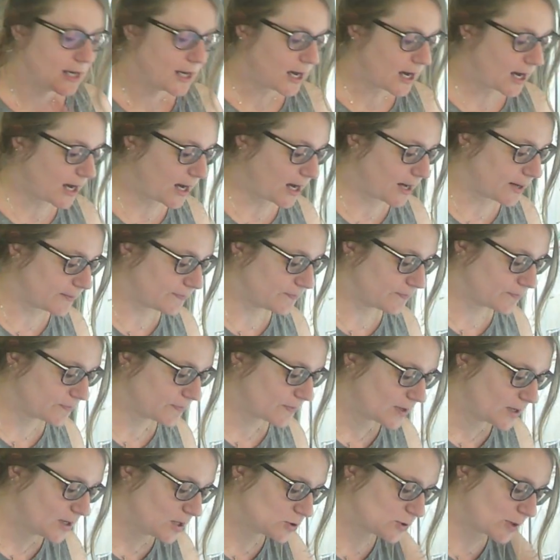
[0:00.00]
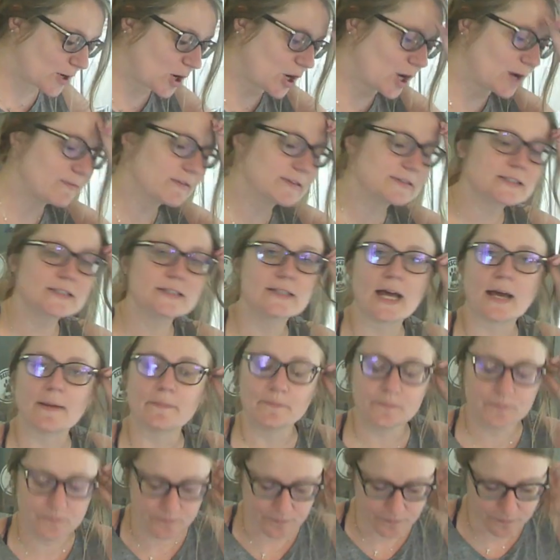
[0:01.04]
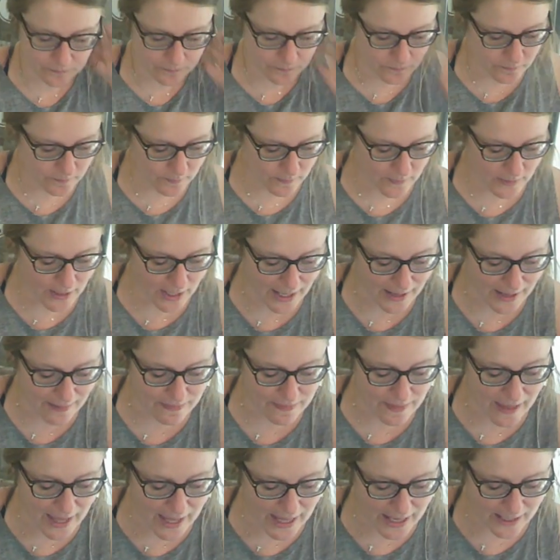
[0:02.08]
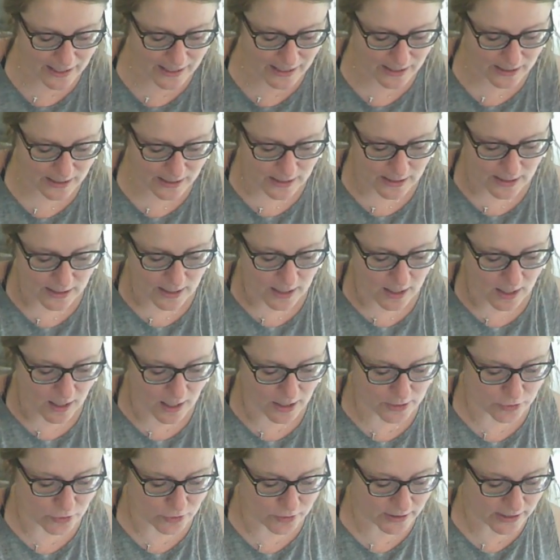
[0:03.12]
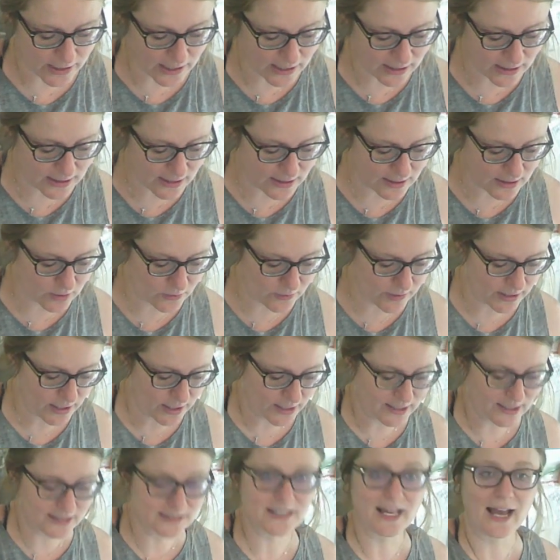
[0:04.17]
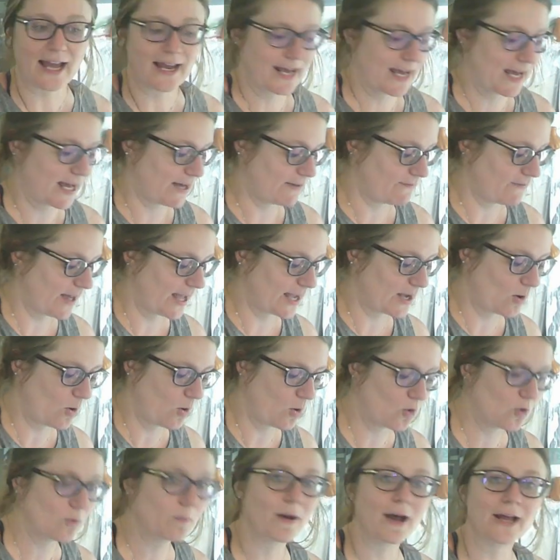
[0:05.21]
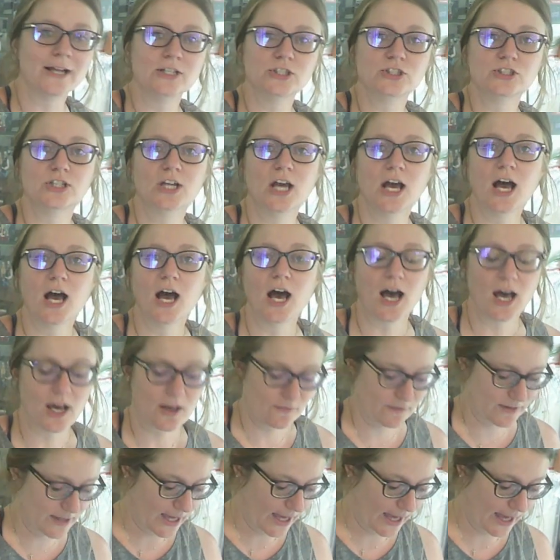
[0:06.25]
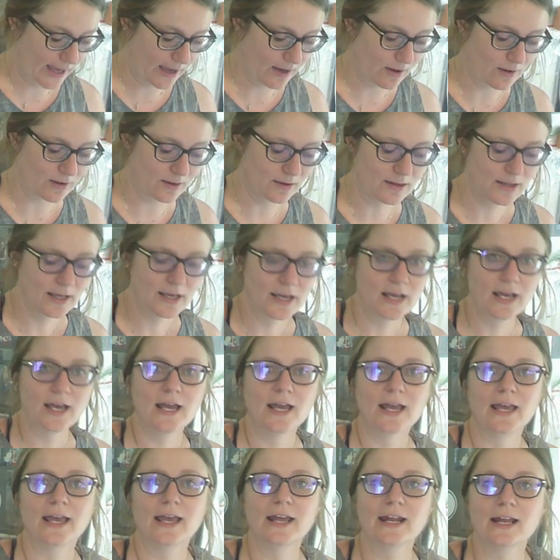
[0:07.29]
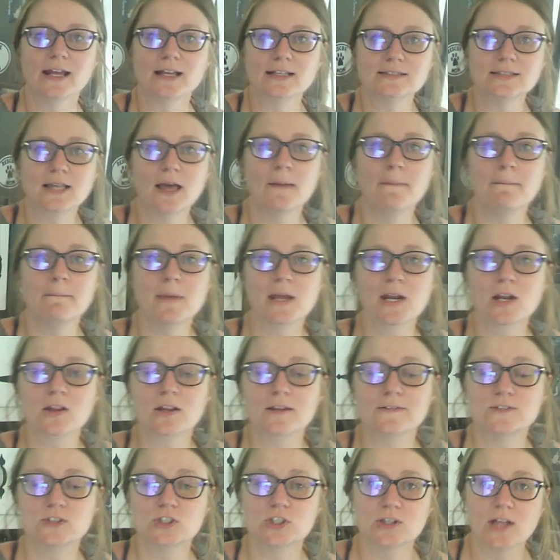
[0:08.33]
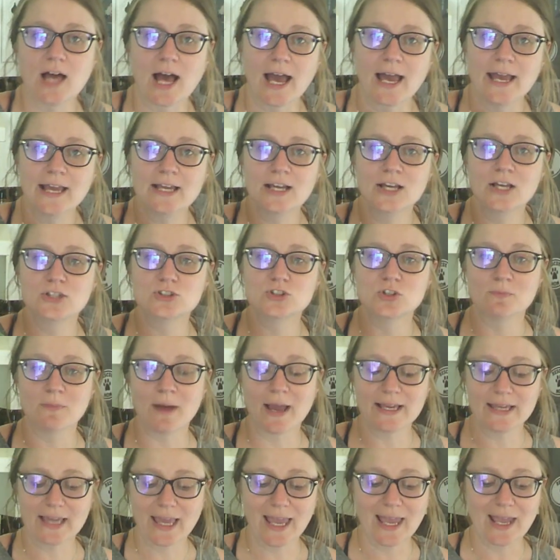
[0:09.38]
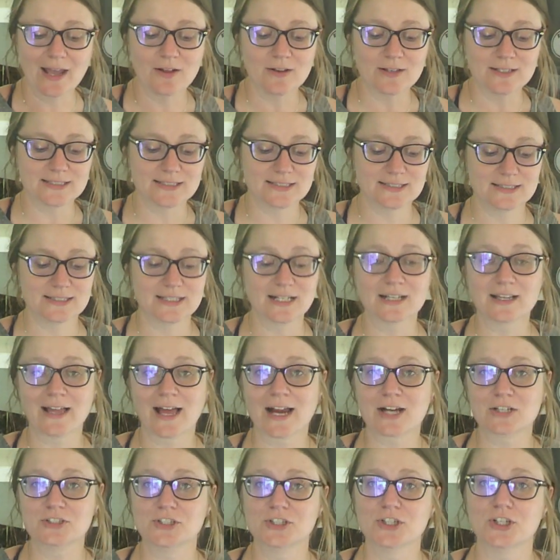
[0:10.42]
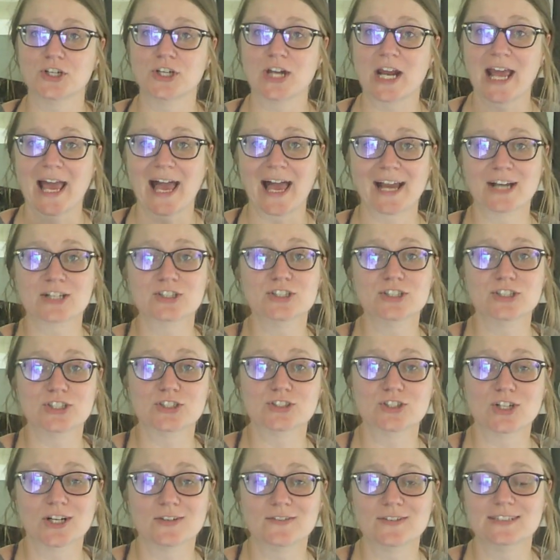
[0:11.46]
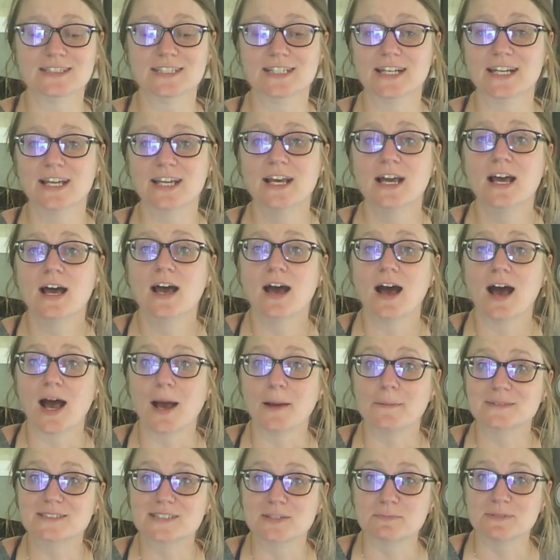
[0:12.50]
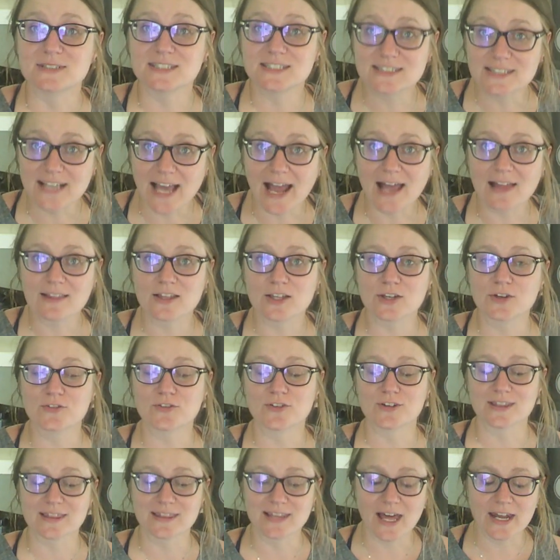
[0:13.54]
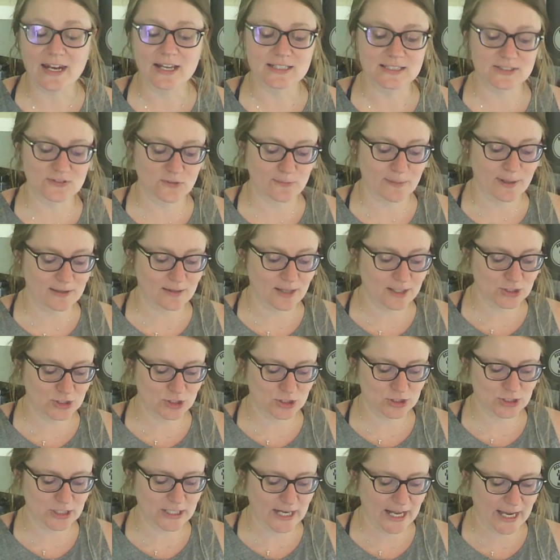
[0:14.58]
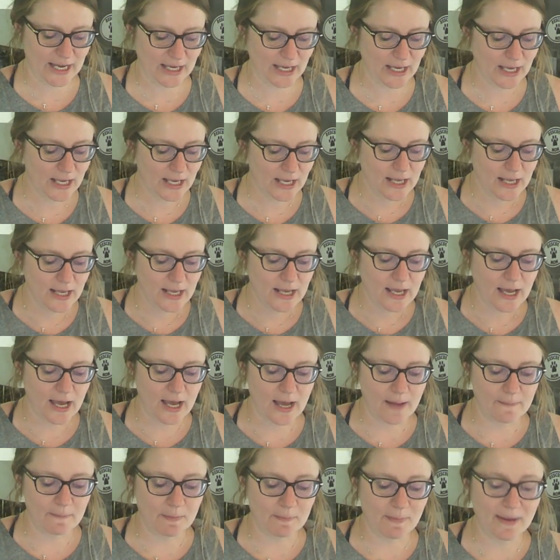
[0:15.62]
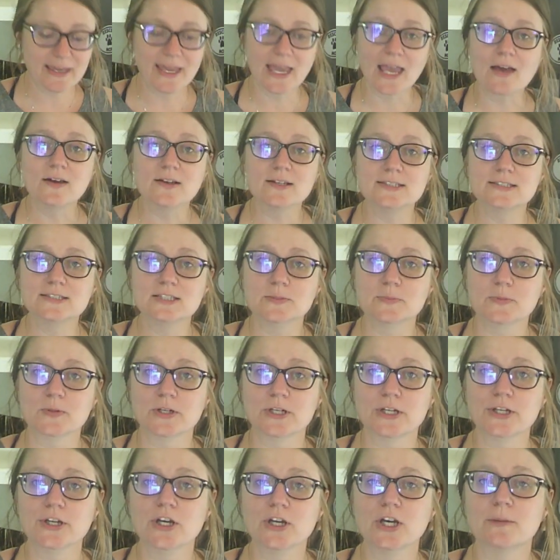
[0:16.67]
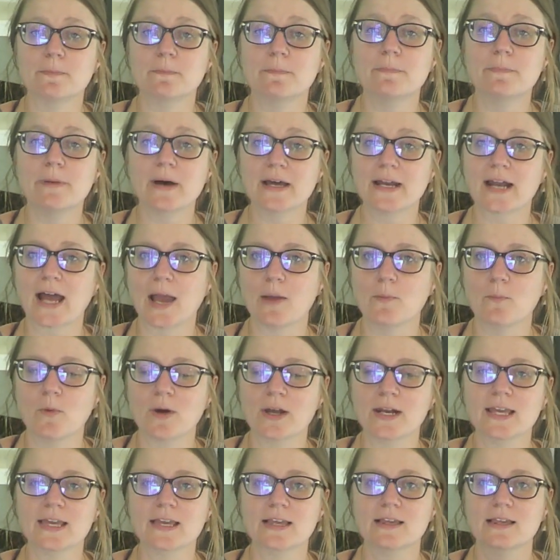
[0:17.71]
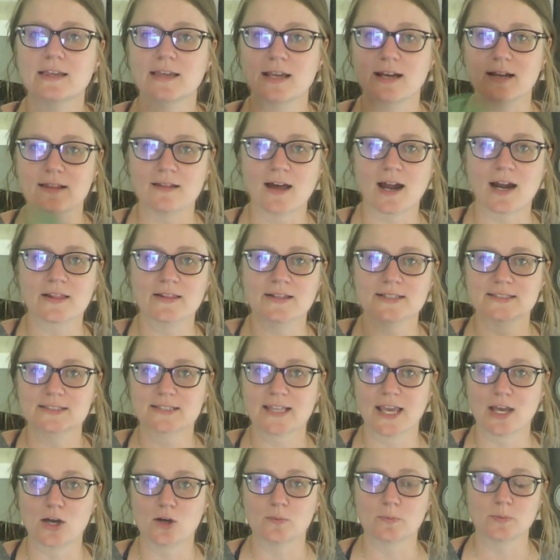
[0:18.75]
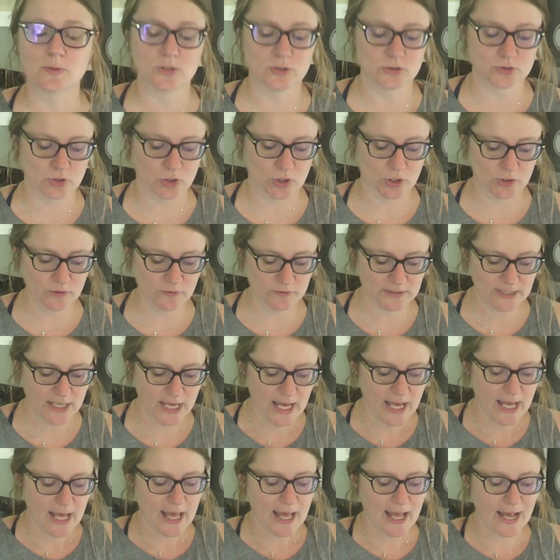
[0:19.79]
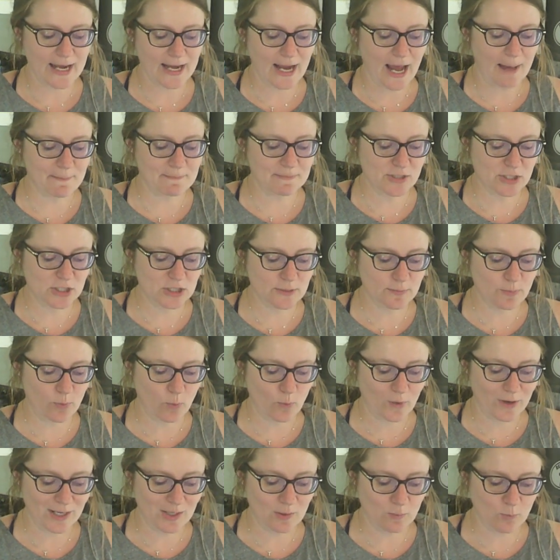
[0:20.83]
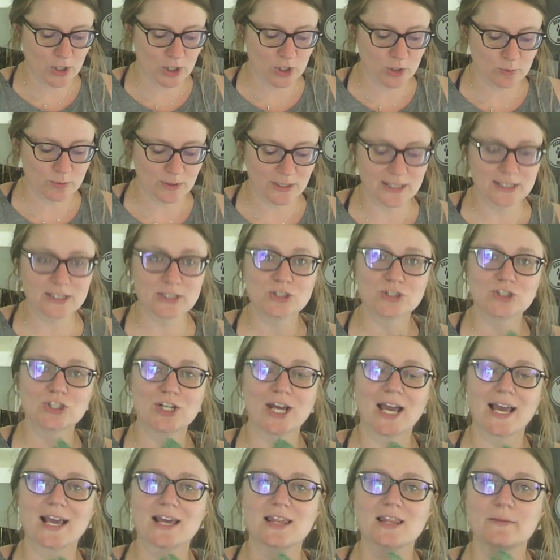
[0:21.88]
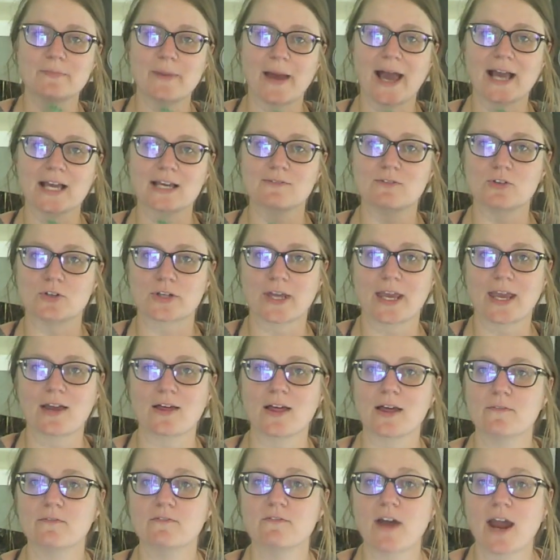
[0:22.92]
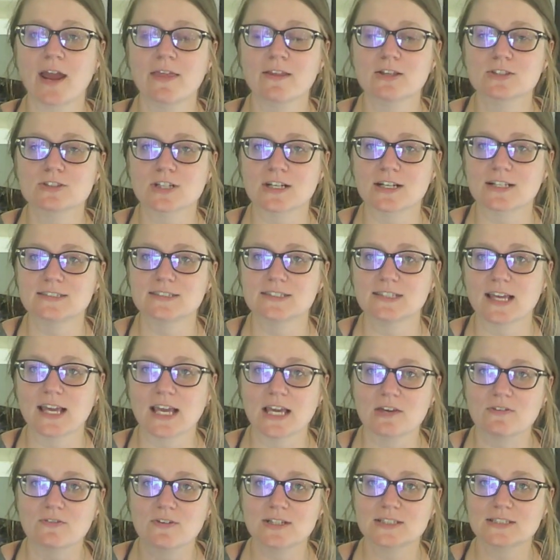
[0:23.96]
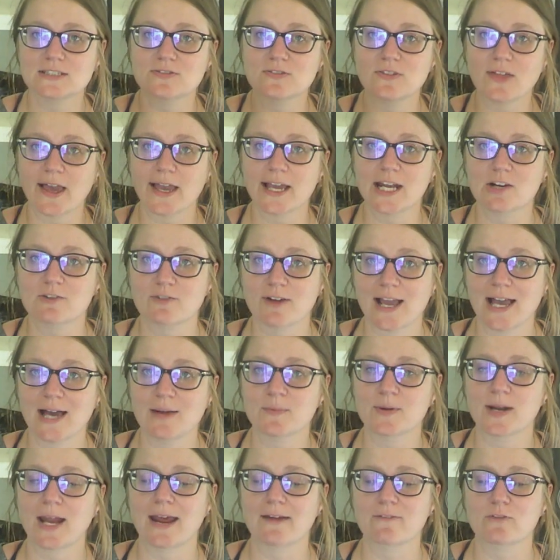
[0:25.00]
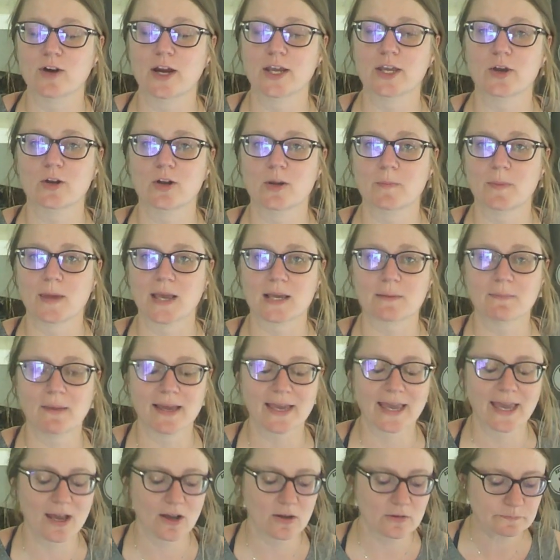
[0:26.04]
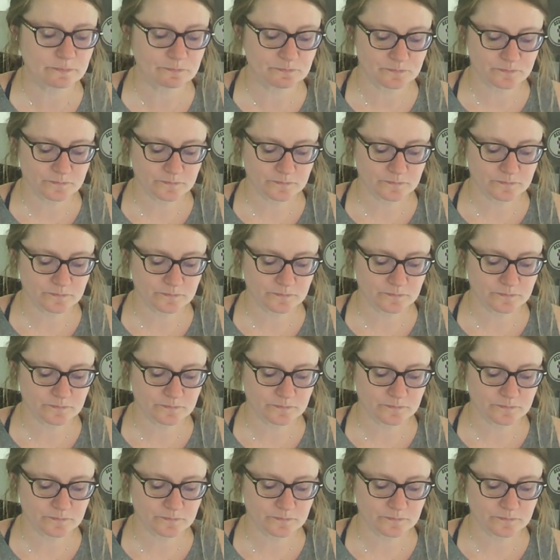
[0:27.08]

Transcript: So I harvested them, and then underneath the green onions I have a whole bunch of kale. It is middle of July, so my kale is still actually good. I actually just harvested some salad for lettuce for my lunch today, but my kale is still pretty good. But I want to get a lot of this kale preserved, and I'm to the point where you need to check the back of your kale. I'm finally starting to see aphids flying around whenever I go to pick my kale,